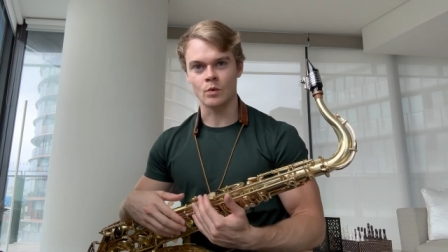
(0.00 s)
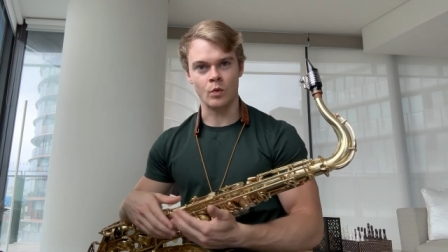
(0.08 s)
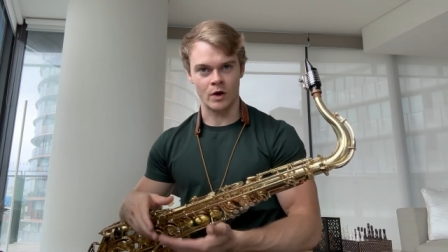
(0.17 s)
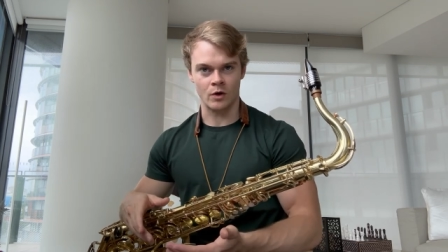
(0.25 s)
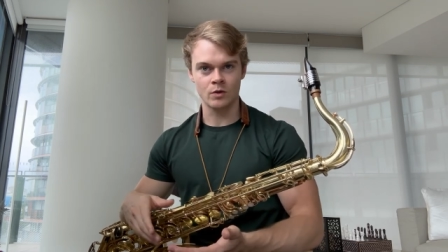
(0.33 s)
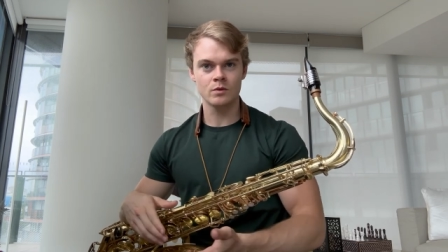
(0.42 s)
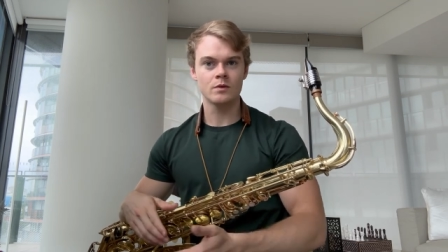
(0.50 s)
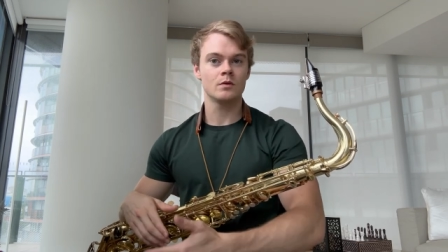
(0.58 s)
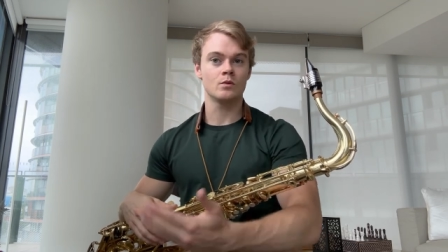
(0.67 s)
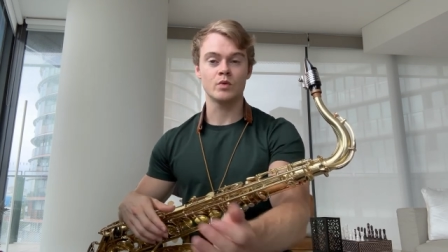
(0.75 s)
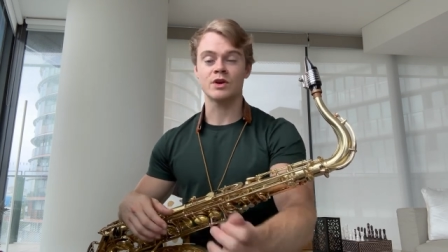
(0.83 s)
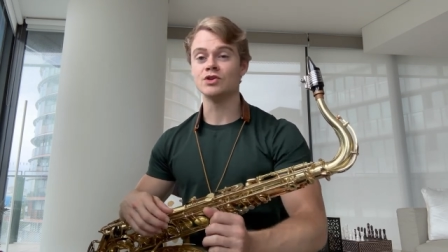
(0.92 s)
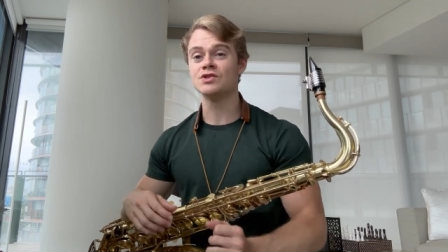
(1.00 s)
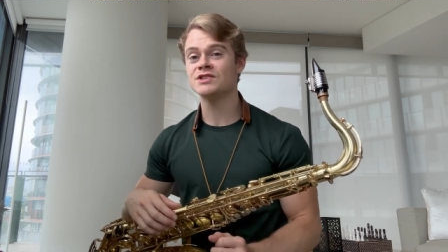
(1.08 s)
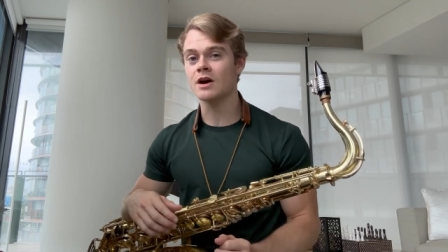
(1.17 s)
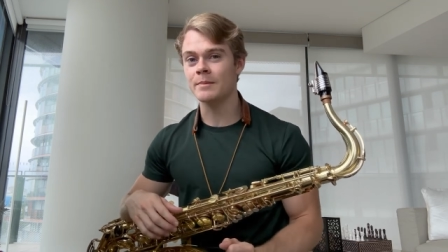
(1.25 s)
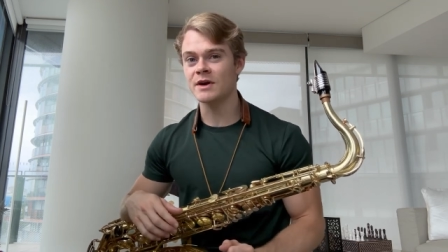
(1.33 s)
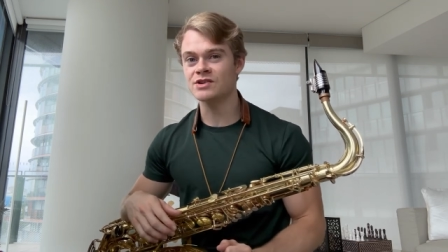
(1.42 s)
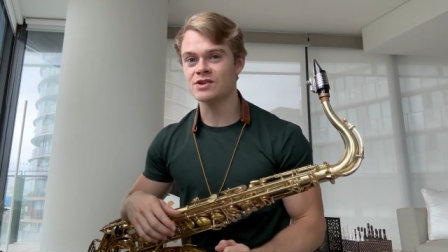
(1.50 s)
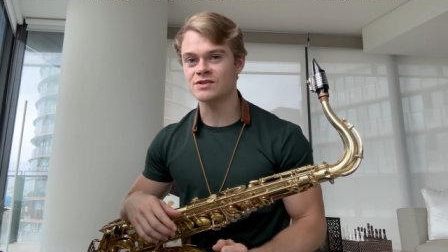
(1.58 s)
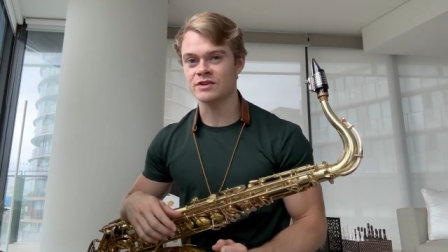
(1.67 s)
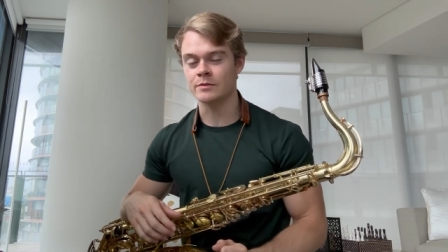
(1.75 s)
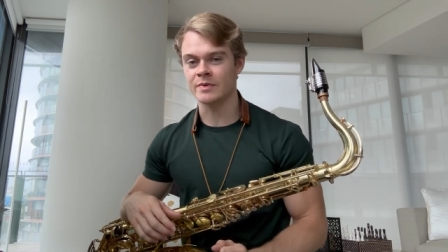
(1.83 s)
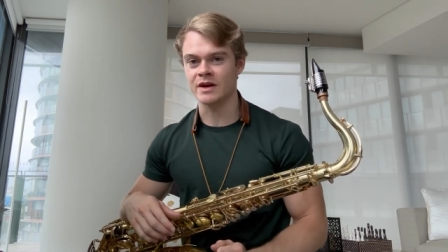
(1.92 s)
Well, we can use the arpeggios on
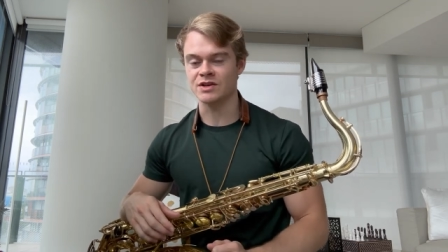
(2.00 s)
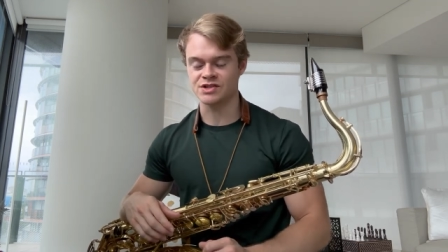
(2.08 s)
the page.